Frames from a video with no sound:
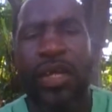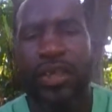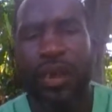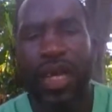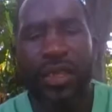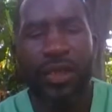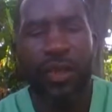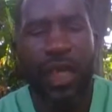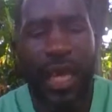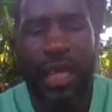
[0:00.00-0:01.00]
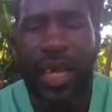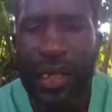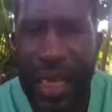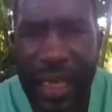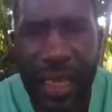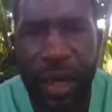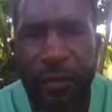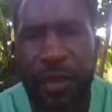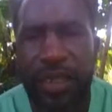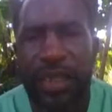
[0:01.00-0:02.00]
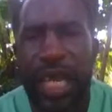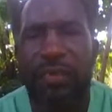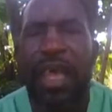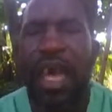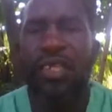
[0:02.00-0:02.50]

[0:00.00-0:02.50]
so that you can take care of yourself.